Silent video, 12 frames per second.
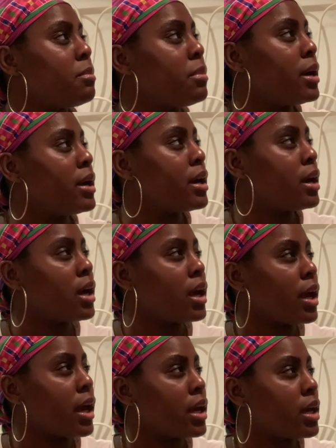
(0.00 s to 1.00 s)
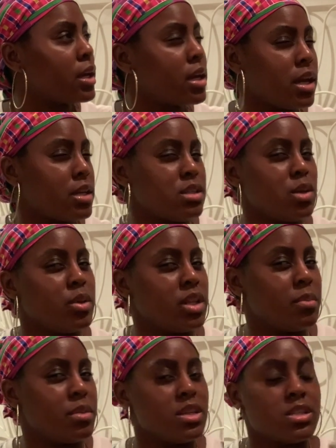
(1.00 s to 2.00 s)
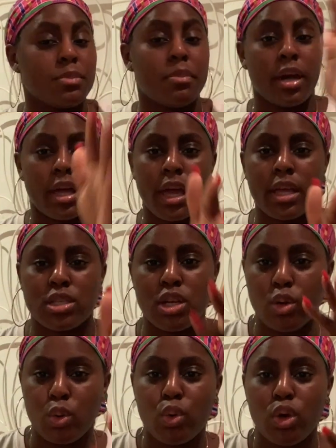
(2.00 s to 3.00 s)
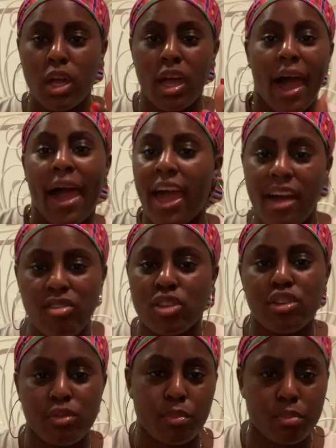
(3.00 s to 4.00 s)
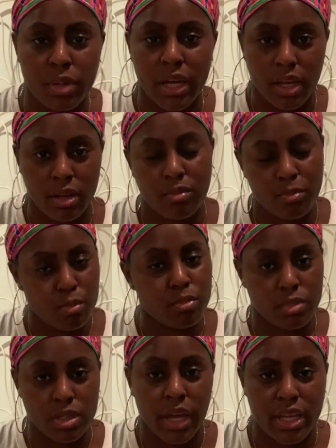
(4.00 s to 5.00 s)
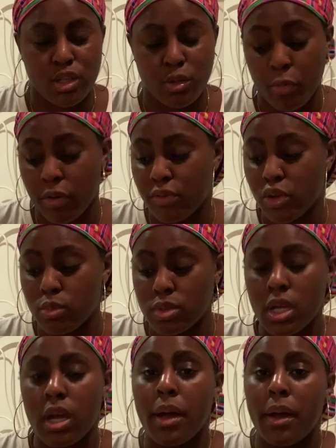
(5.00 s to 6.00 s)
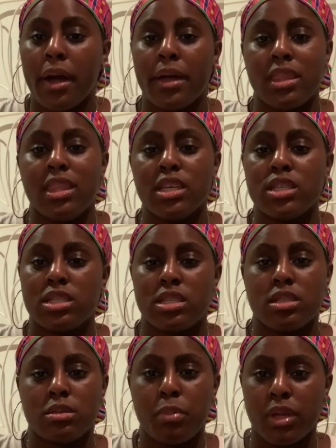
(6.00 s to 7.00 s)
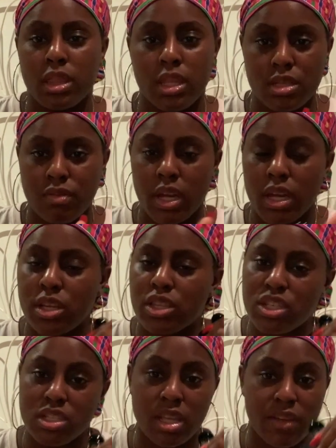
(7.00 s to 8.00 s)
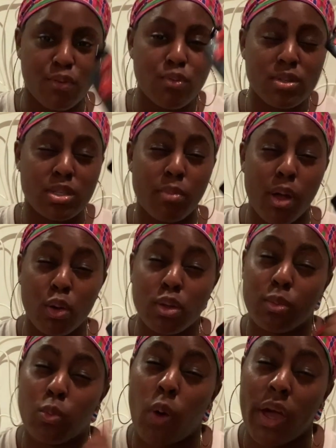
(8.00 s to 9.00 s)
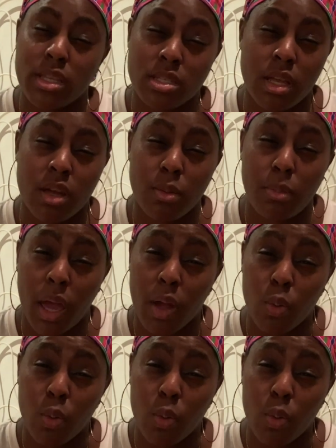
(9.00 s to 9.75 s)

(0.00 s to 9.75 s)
but I can't tell you what name it is. But so I have other, like, nicer perfumes. But this right here, this, if you smelled YSL Black